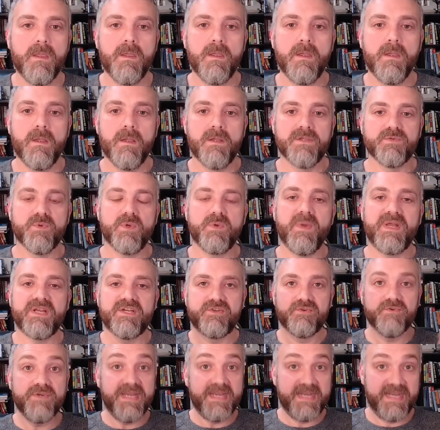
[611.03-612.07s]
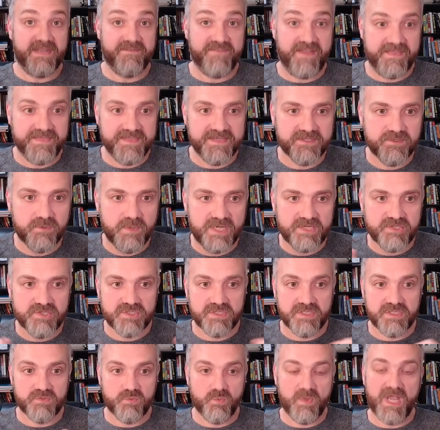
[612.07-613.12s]
So what do I drink? I've had this
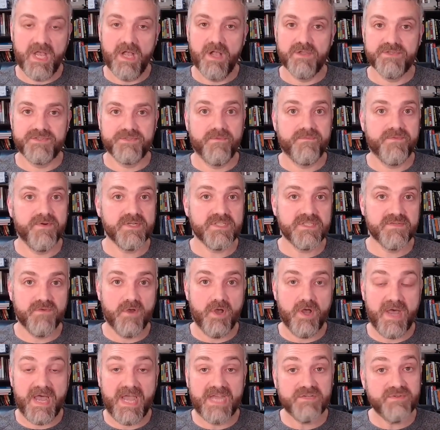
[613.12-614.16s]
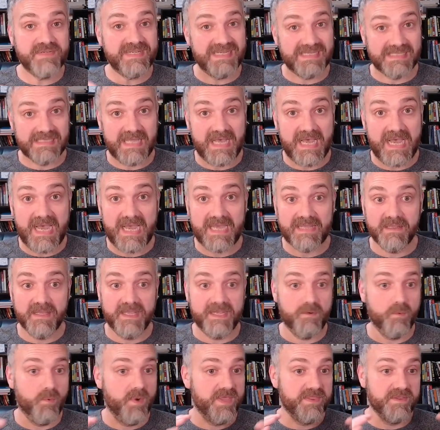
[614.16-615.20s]
question as well. So first of all, I drink a lot,
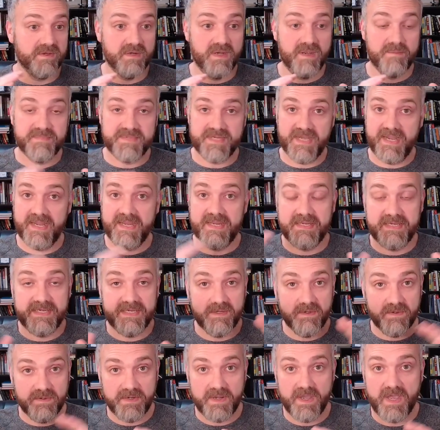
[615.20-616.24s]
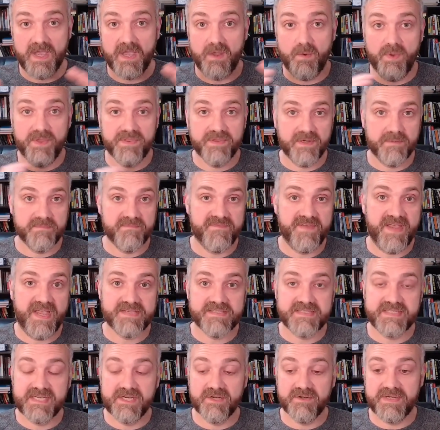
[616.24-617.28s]
like whether I'm dieting or not, whether I'm
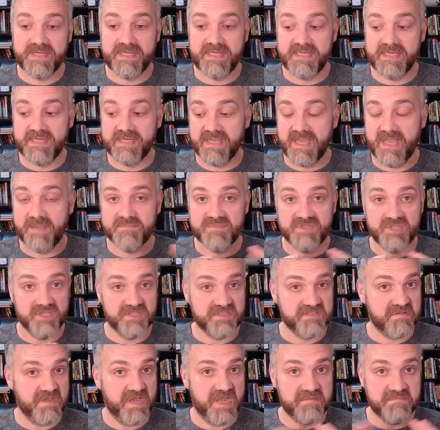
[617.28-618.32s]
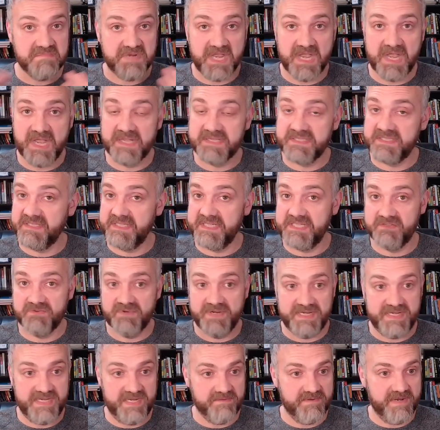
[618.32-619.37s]
fasting or eating, I'm constantly
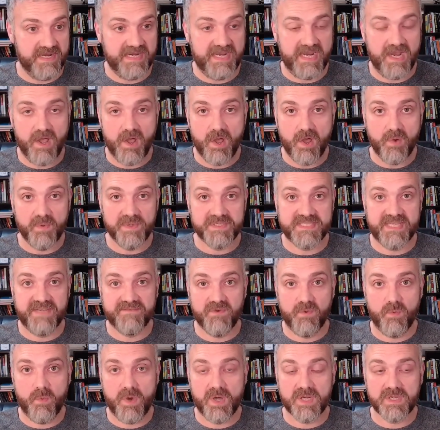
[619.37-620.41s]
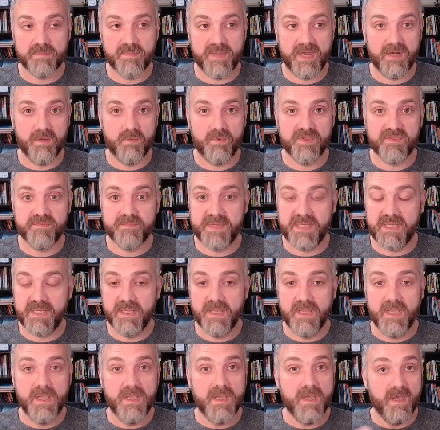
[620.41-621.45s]
drinking, right? I always have a water bottle with me.
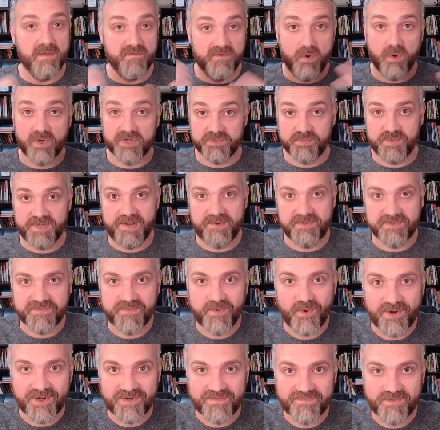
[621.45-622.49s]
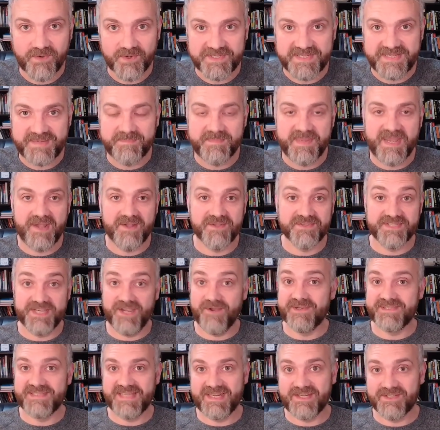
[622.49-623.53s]
Of course, when I was 414 pounds, I
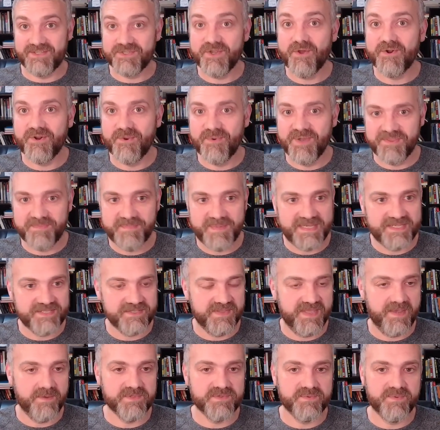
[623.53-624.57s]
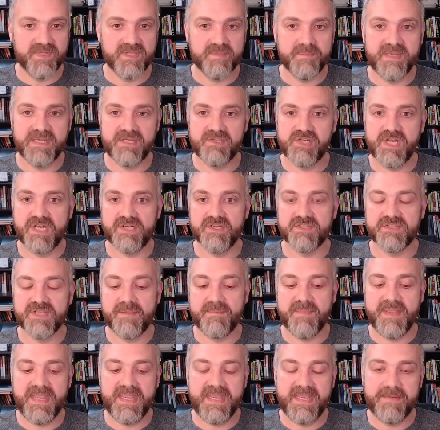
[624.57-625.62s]
always had a soda with me. So that was one of the big changes I
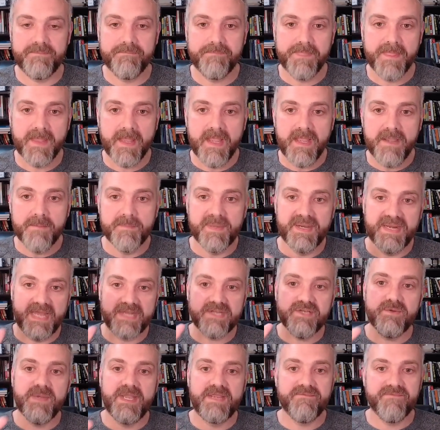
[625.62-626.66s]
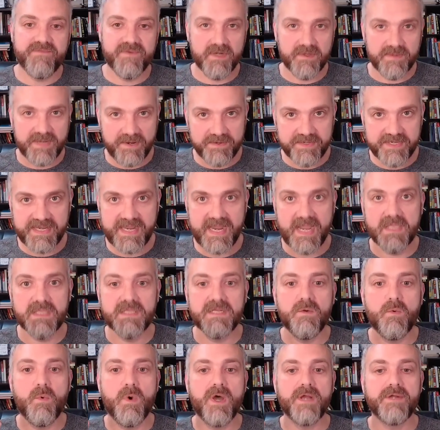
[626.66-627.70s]
made. But I do aim for around a gallon
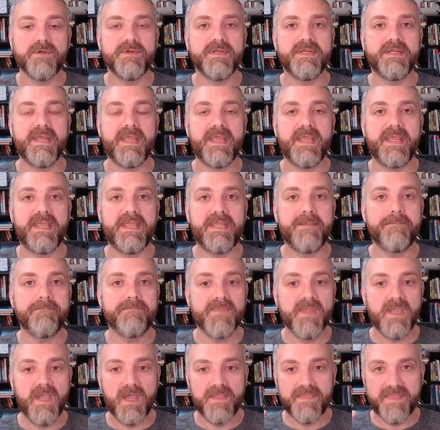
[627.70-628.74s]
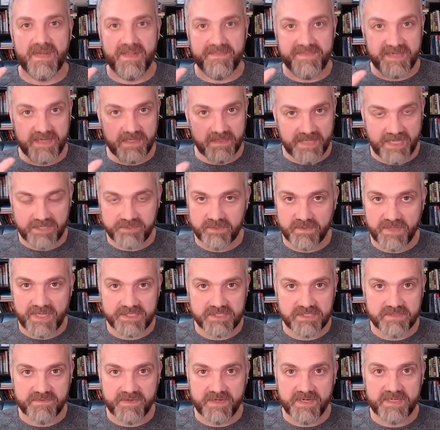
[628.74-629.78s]
of water a day. And then I think
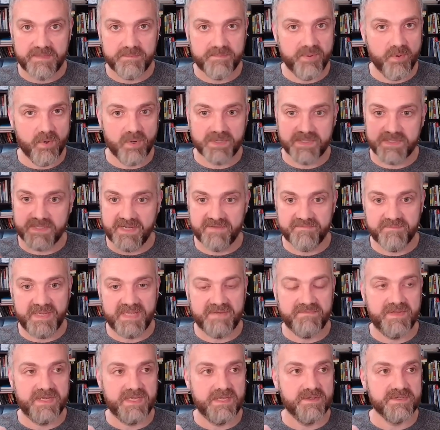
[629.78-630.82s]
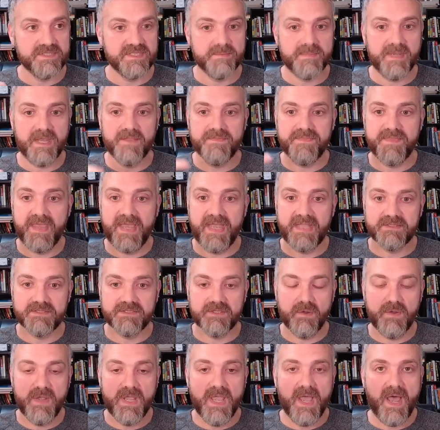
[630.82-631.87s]
electrolytes are very important. I've made videos about that.
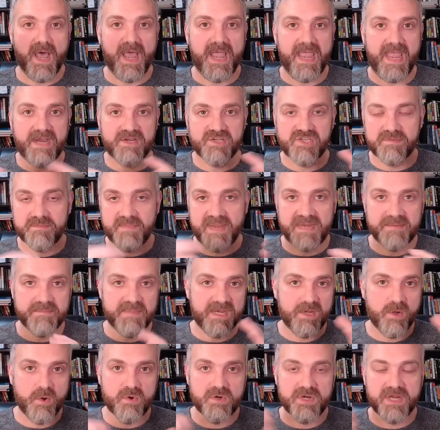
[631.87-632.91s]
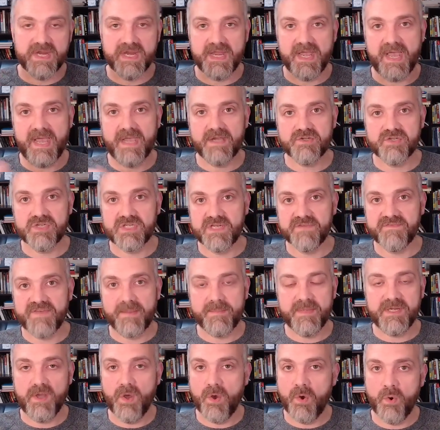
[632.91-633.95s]
So I actually make my own concoction if
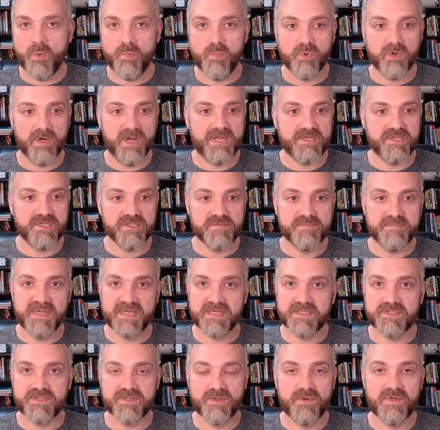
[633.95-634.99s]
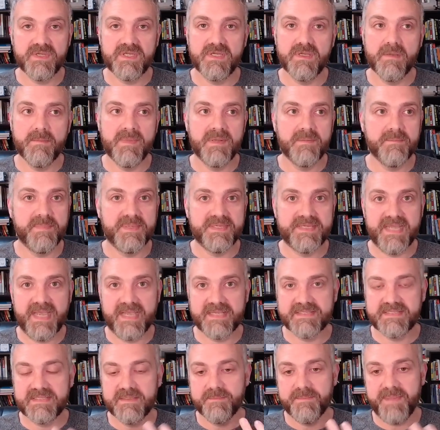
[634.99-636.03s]
I'm at home, where I just mix sodium and
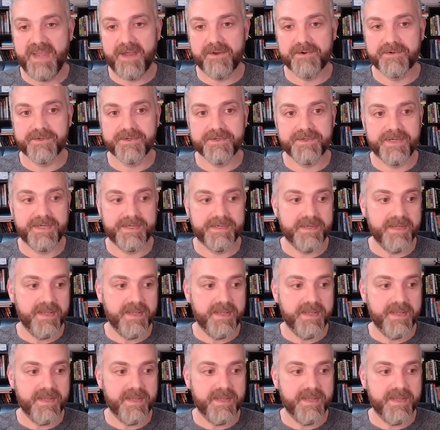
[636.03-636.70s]
potassium powder and